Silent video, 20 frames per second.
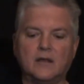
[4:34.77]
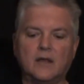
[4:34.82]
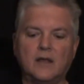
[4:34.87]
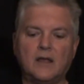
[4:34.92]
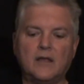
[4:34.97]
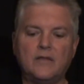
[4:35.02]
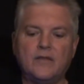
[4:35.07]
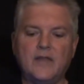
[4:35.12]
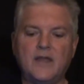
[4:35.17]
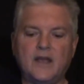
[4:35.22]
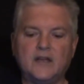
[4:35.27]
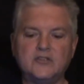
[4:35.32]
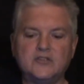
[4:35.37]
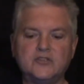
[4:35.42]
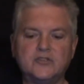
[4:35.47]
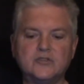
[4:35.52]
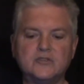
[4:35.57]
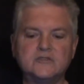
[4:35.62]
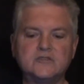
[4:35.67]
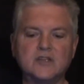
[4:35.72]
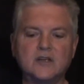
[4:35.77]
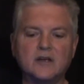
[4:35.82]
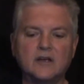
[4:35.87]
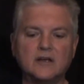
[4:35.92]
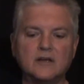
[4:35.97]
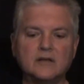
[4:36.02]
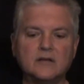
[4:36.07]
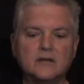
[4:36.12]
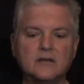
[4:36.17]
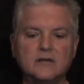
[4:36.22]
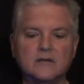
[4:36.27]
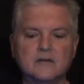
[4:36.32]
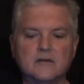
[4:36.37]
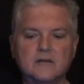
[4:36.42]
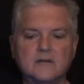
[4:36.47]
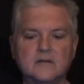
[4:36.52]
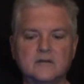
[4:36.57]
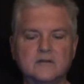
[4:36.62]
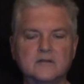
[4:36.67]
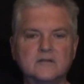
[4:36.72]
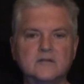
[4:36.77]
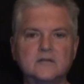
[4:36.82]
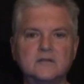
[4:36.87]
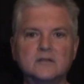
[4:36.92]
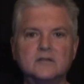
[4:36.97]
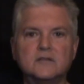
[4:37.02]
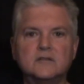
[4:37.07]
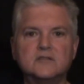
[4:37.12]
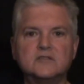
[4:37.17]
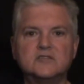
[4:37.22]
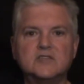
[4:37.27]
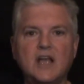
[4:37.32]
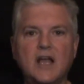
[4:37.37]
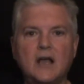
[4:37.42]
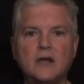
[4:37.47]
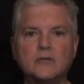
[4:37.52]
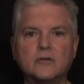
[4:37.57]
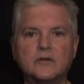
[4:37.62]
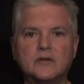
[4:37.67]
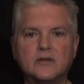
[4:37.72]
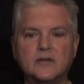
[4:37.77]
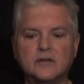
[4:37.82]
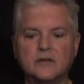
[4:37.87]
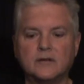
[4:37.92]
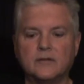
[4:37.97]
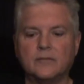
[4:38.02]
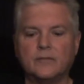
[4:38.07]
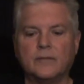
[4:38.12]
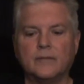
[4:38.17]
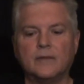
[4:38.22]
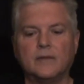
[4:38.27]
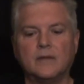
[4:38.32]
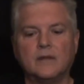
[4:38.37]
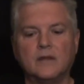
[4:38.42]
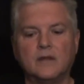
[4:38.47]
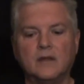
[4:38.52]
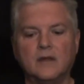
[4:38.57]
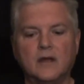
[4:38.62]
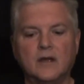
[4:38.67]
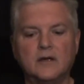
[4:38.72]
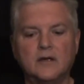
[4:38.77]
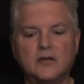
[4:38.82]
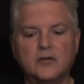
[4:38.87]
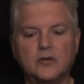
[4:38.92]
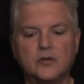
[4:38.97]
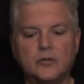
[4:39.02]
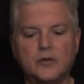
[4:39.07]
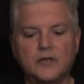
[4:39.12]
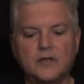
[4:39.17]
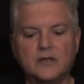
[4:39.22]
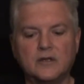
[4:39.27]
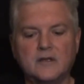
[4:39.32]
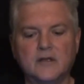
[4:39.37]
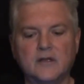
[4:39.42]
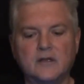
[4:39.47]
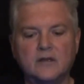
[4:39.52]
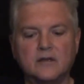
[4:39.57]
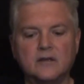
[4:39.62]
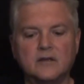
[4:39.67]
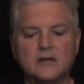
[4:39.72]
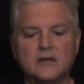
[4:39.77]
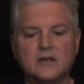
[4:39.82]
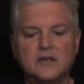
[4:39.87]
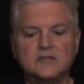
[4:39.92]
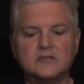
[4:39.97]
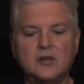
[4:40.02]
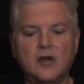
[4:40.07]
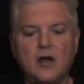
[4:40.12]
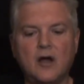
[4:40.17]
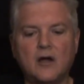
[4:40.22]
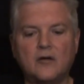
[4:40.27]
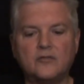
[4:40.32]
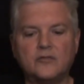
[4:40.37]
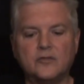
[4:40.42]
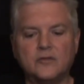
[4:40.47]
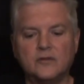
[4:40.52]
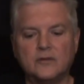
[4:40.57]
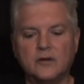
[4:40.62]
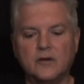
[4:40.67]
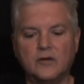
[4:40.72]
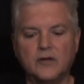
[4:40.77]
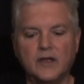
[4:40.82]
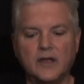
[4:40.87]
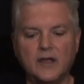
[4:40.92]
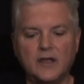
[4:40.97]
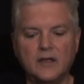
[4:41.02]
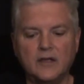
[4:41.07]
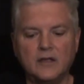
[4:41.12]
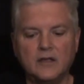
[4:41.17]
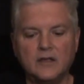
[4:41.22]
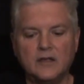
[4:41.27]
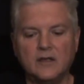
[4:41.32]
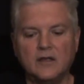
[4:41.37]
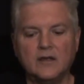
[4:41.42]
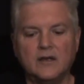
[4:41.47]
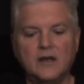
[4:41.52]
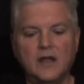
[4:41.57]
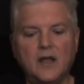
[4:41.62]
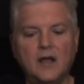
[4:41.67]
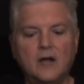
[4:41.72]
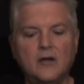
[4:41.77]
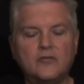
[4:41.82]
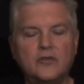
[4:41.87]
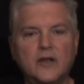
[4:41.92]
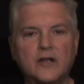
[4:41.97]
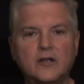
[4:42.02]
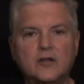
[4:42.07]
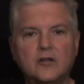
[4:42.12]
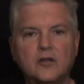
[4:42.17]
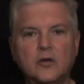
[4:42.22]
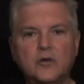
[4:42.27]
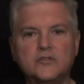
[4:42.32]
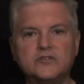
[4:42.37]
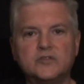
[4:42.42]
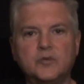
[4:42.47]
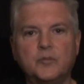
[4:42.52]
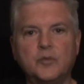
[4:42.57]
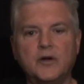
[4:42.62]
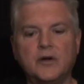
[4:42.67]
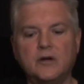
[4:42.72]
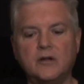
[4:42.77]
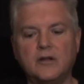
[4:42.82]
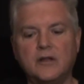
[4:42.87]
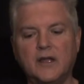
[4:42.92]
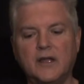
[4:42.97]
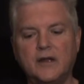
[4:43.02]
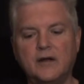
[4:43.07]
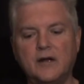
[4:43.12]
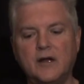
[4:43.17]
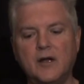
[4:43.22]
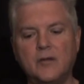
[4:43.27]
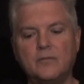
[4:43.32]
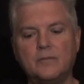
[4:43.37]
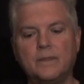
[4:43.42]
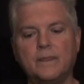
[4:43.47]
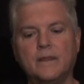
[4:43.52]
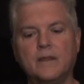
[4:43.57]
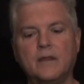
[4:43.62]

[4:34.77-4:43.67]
And that turns on sound. Another quick click, it's off. Okay? Now, if I close the Paralight up